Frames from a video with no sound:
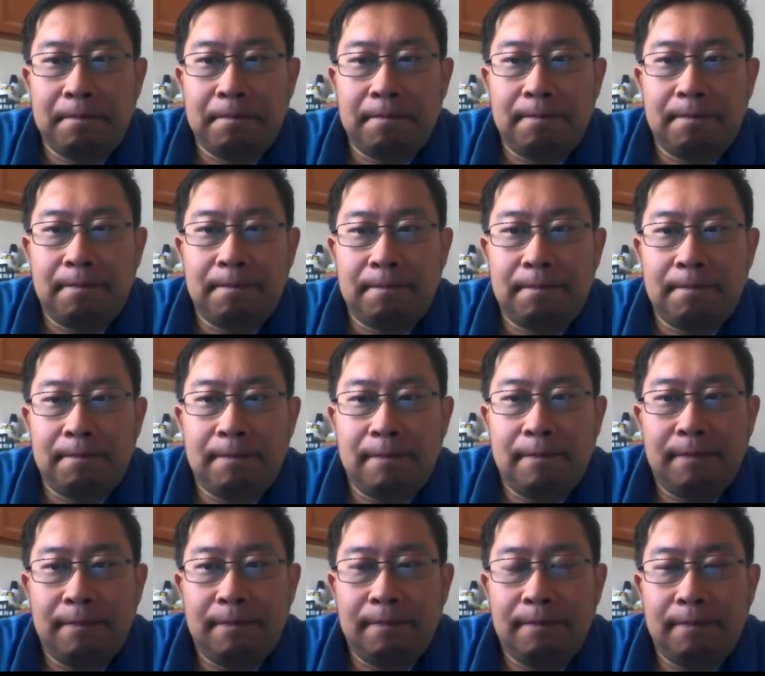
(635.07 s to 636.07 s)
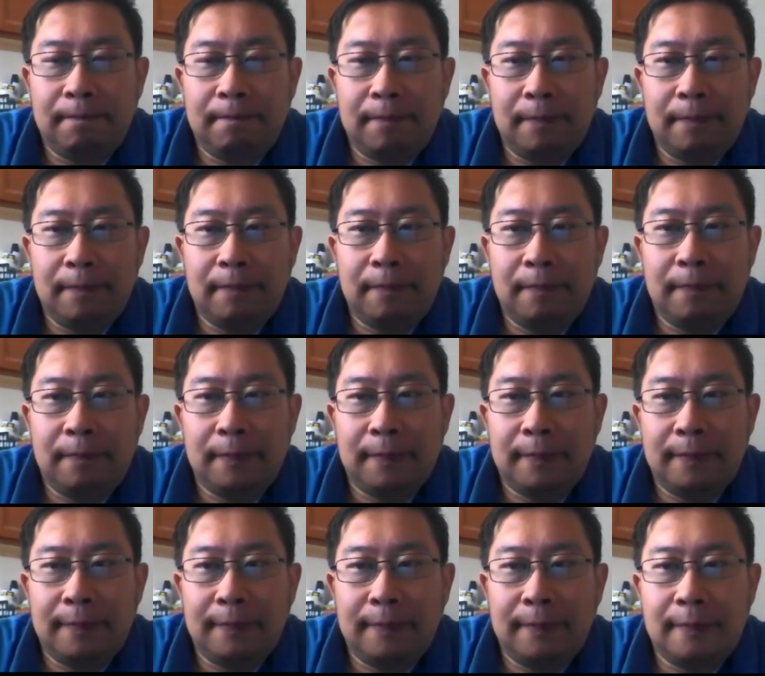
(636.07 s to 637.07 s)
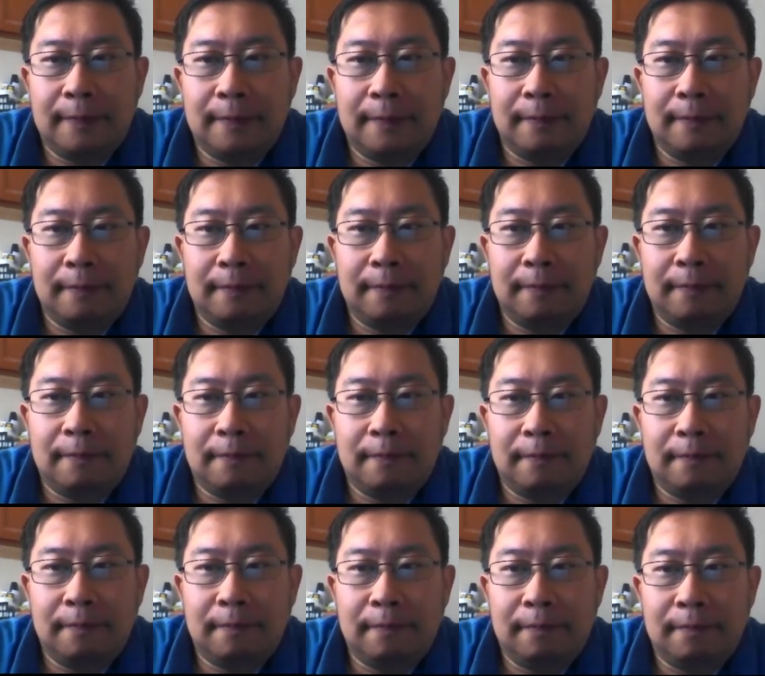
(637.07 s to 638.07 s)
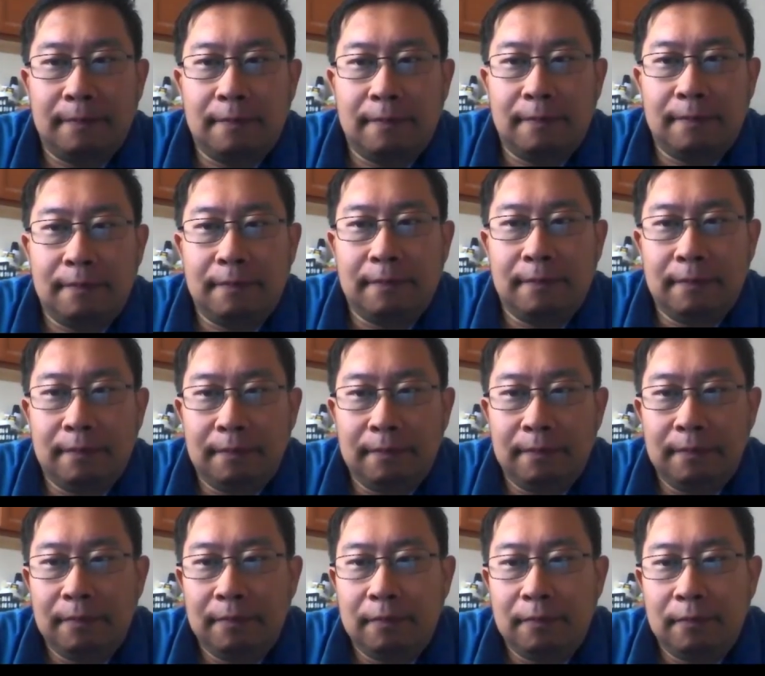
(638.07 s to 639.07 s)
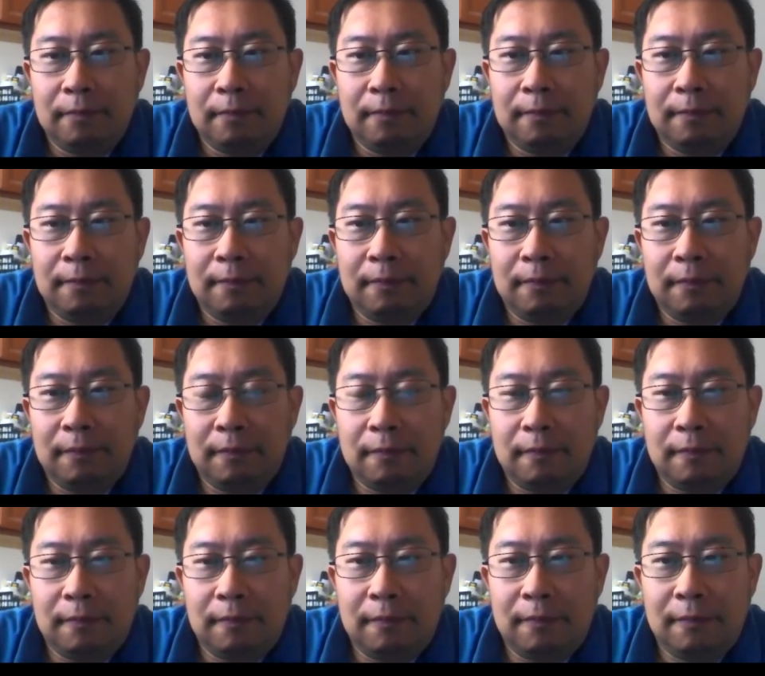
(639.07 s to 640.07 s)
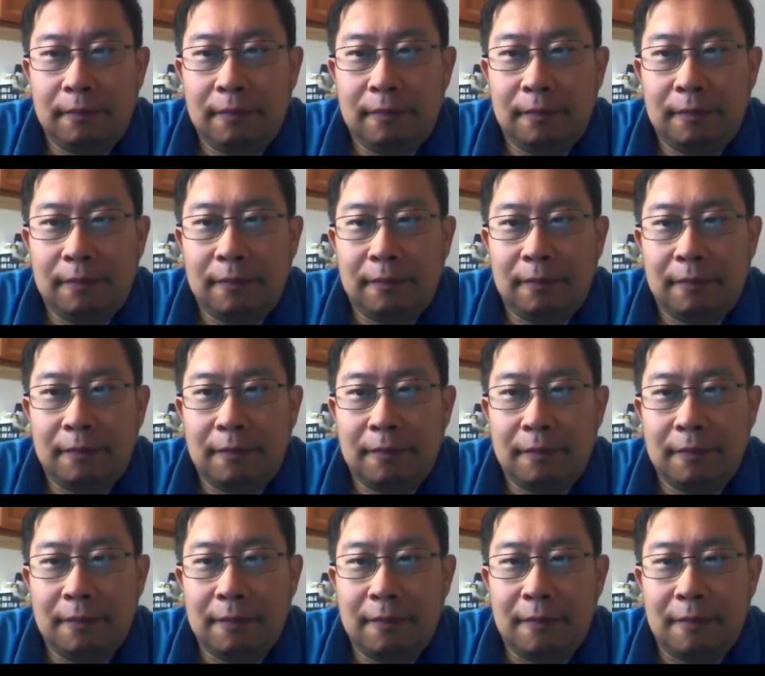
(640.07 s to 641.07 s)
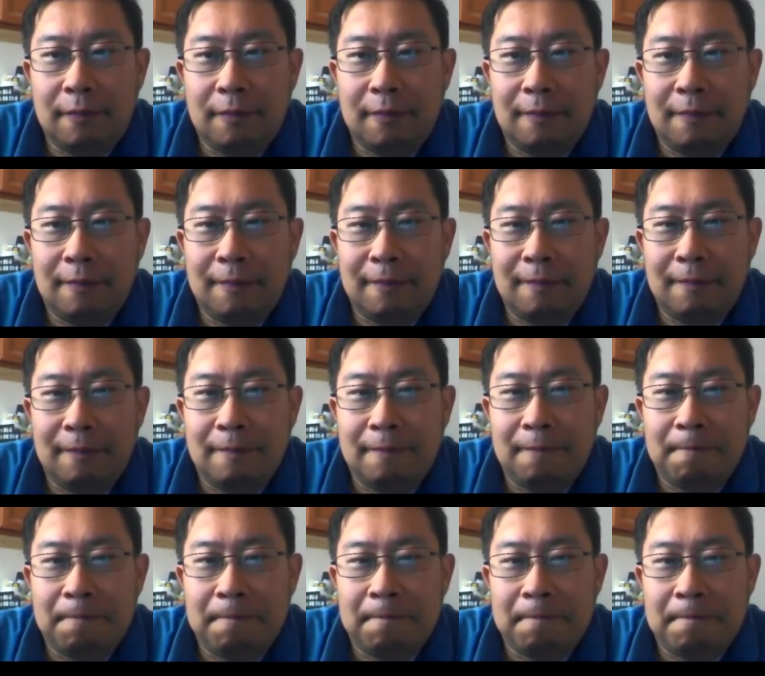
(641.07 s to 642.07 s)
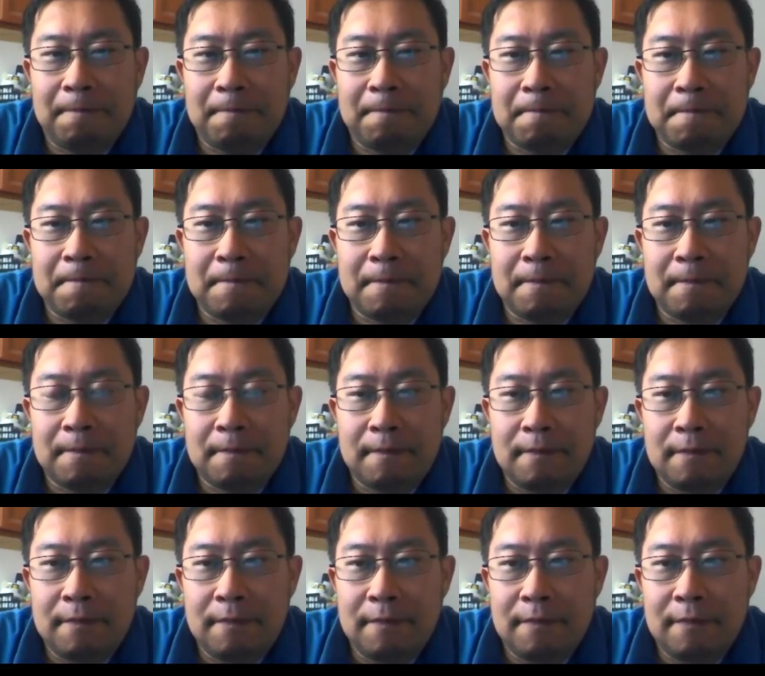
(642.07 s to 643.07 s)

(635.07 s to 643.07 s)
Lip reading: [no speech]